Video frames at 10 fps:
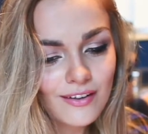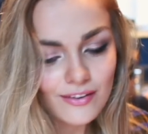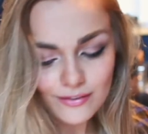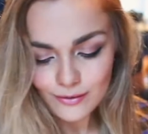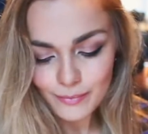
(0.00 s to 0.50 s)

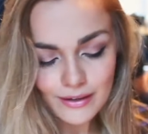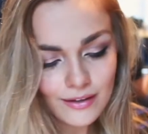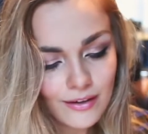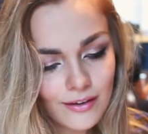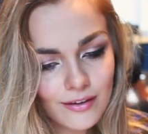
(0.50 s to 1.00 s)
So
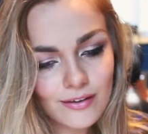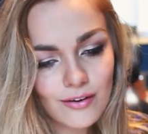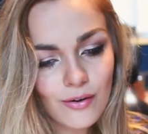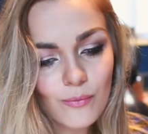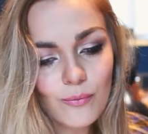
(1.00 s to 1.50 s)
depending on
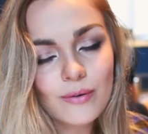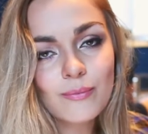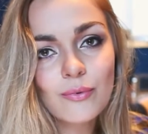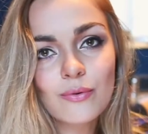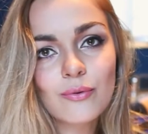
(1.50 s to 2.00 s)
what
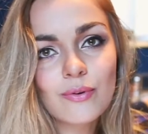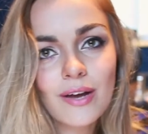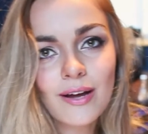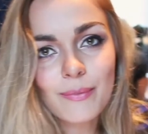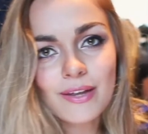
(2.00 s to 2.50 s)
mood
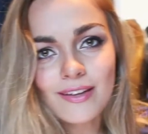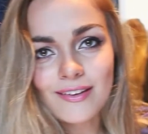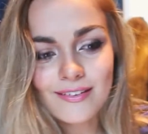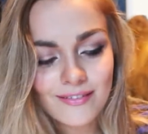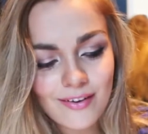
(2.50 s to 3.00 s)
I'm
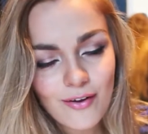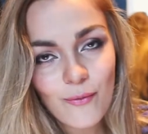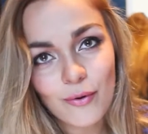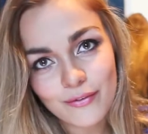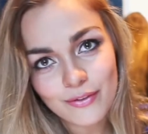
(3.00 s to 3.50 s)
in,
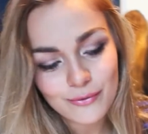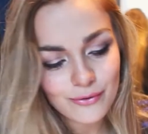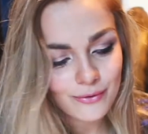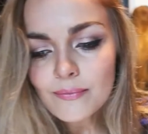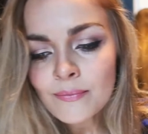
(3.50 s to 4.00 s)
one of those
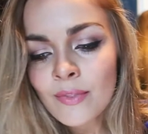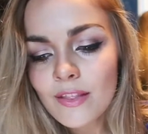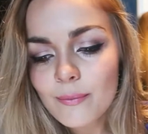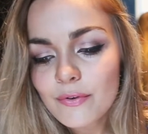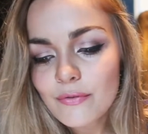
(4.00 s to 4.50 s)
3.
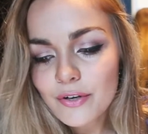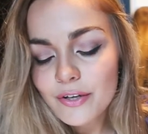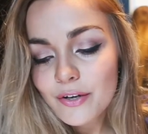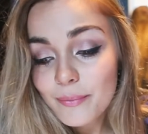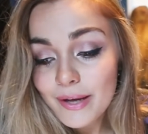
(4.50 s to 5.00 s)
Number 4, you
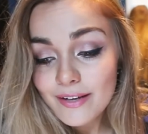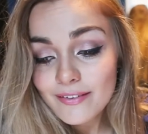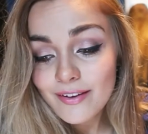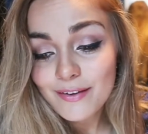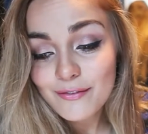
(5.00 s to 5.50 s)
go back in
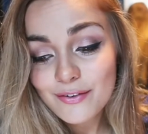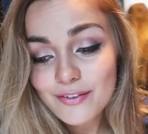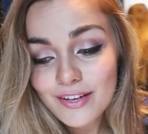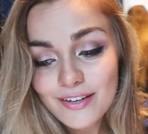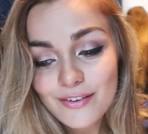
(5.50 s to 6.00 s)
time for a
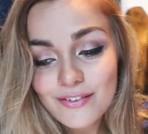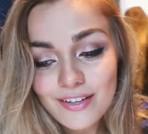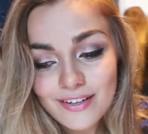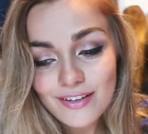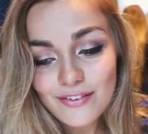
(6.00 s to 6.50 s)
day to your
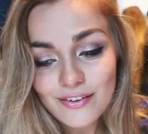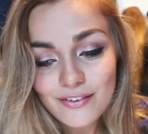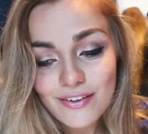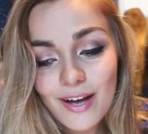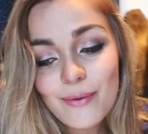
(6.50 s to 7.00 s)
teenage
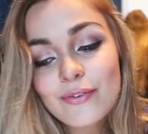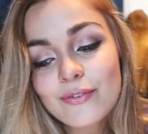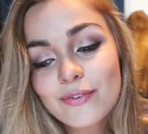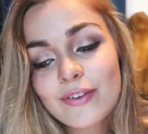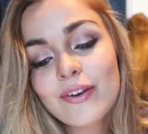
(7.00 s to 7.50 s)
years. How would you
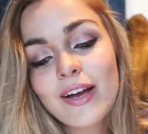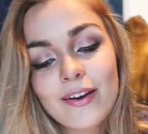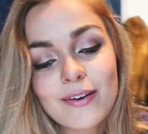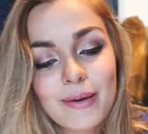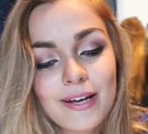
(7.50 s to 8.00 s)
do your hair
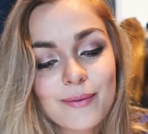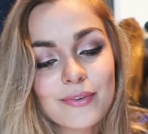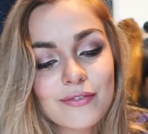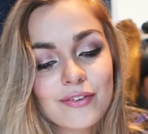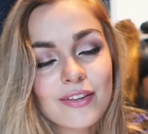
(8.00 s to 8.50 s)
and makeup
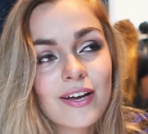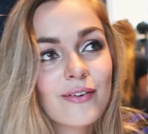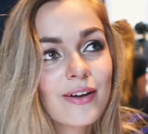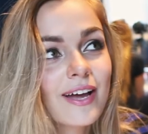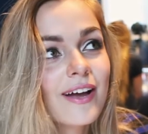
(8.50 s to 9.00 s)
differently?
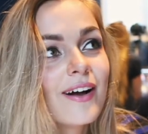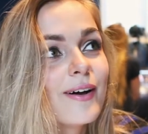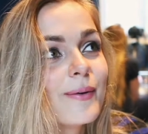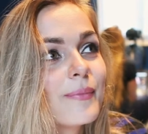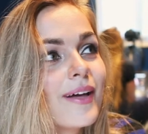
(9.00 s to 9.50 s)
Okay,
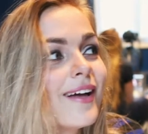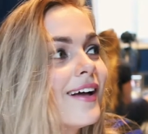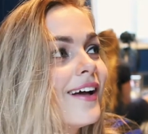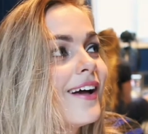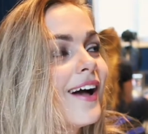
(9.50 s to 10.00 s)
I'm
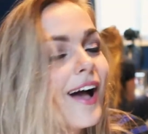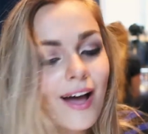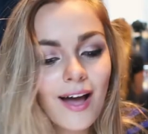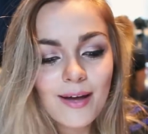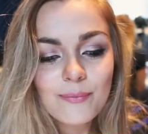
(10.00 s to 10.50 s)

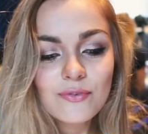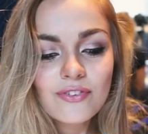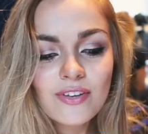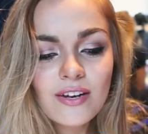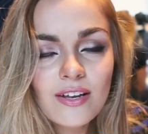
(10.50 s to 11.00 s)

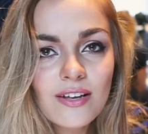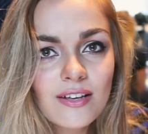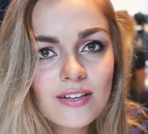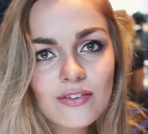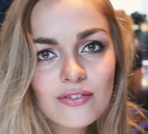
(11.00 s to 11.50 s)
just gonna
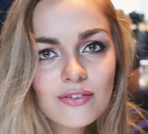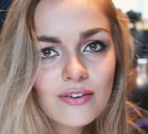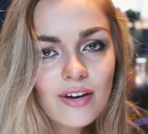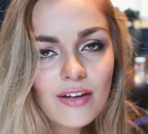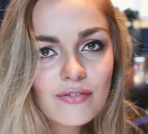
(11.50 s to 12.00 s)

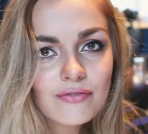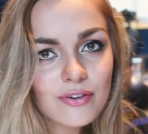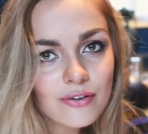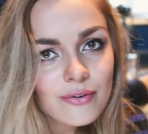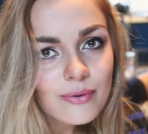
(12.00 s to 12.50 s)
insert a
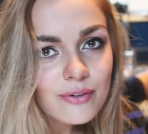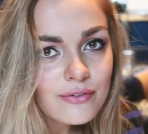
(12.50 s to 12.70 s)
photo or